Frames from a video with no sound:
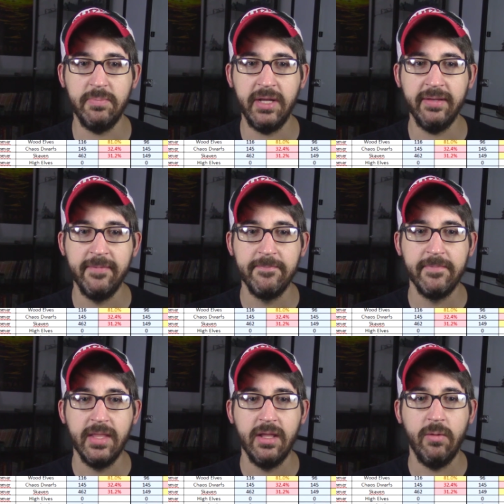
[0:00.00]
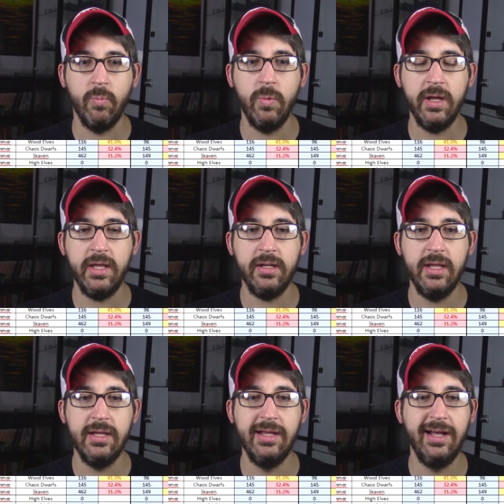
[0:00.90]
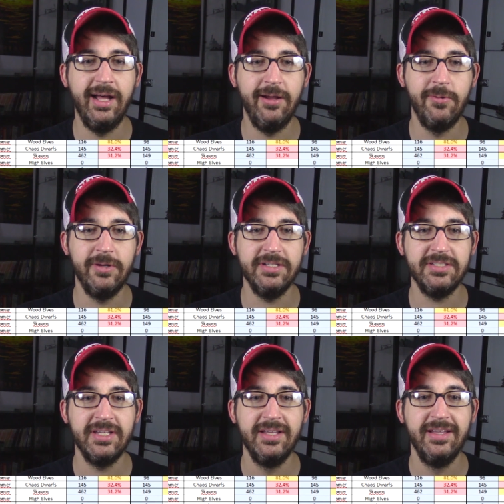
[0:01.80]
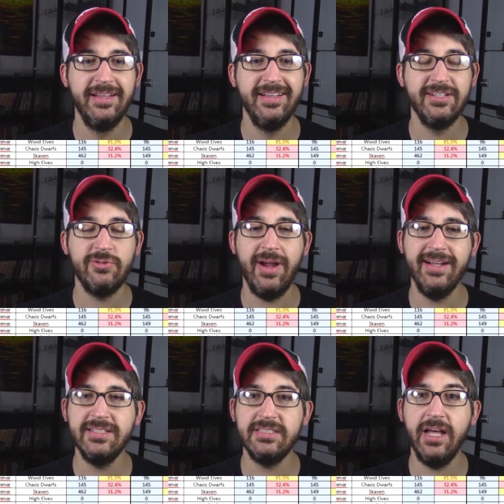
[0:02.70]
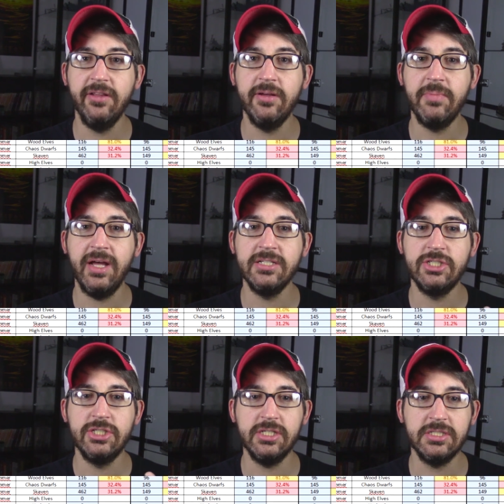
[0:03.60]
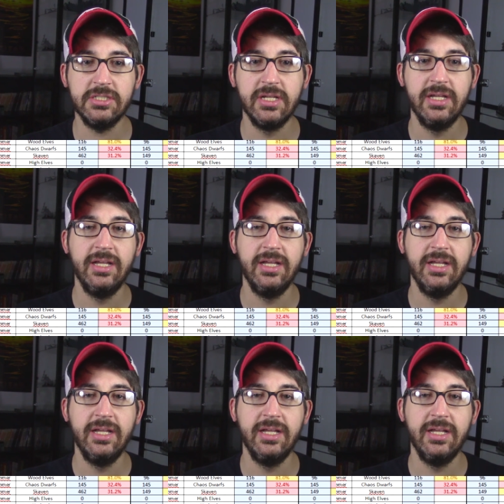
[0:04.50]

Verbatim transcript: But when I was trying to sell them, I just